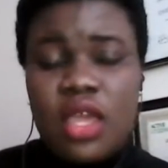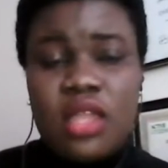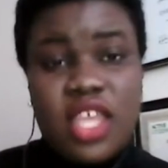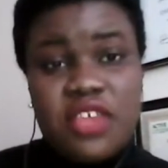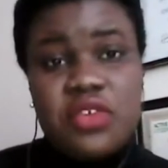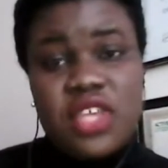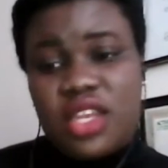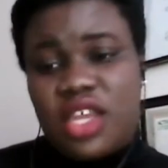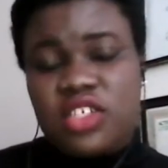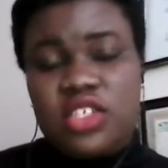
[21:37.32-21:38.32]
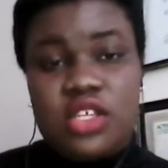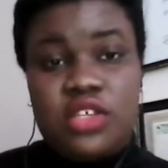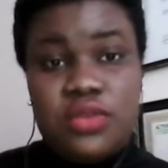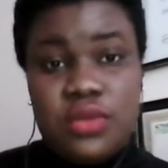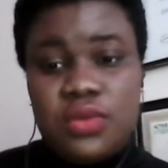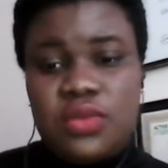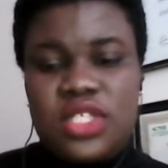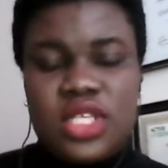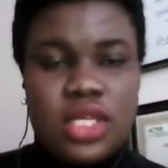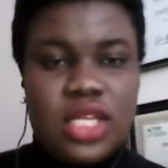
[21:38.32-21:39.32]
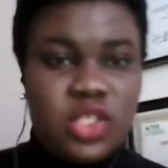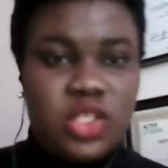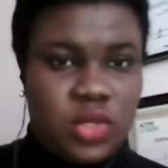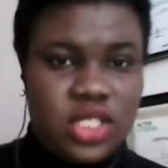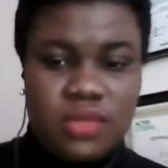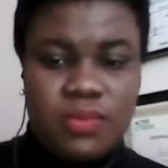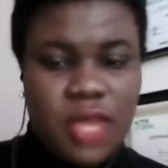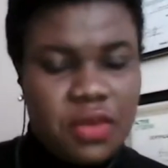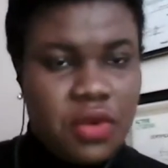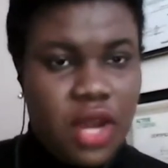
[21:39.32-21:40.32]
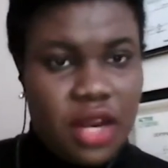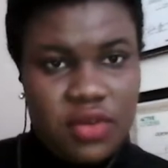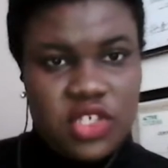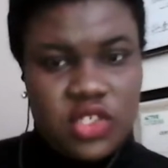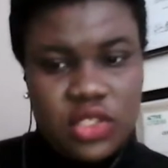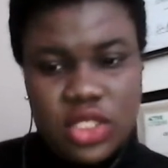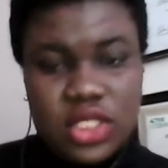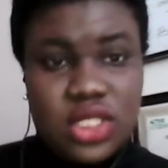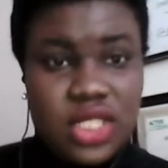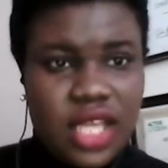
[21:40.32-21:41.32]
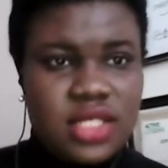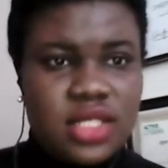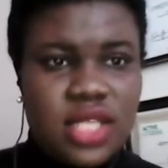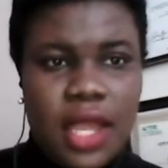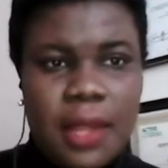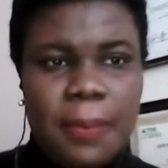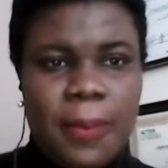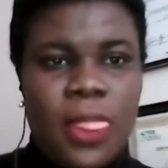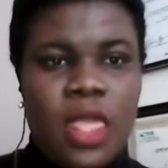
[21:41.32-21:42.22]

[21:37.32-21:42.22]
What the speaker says: that you can actually use in addressing microaggressions next time.